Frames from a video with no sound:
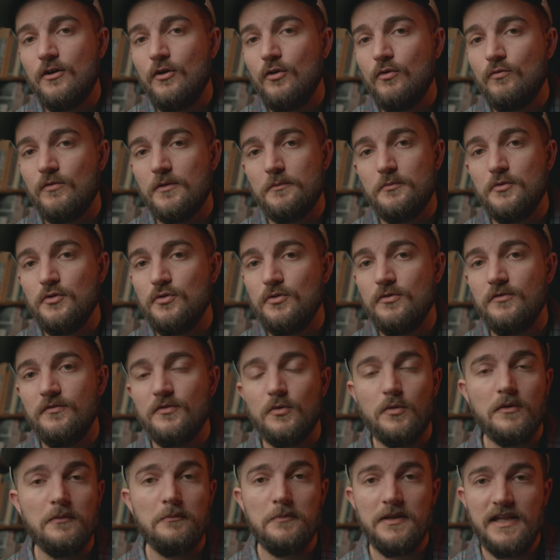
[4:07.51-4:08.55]
all removed
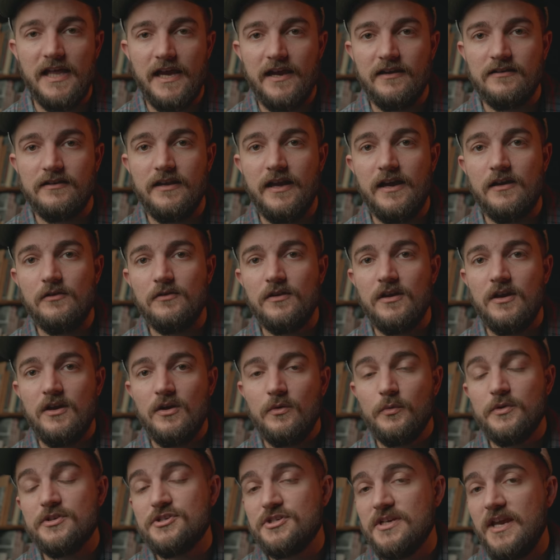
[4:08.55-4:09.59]
or blacked out,
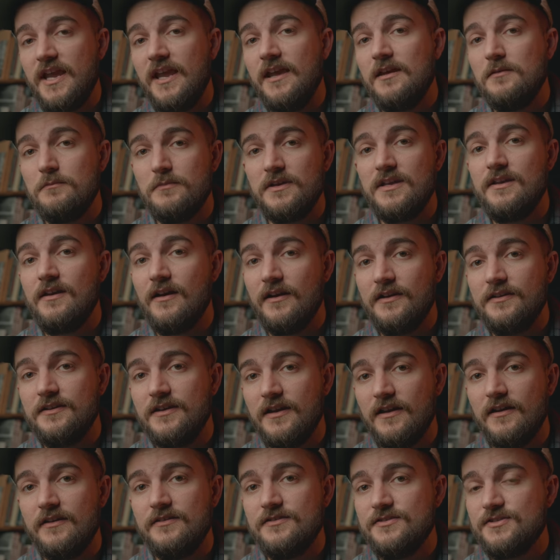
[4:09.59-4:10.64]
which can be
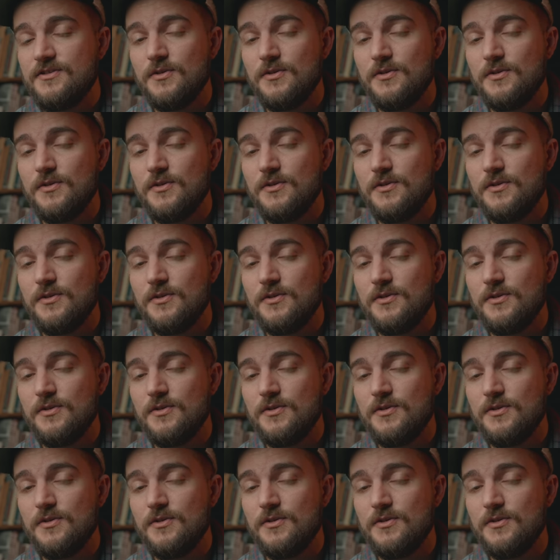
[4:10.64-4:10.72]
undone.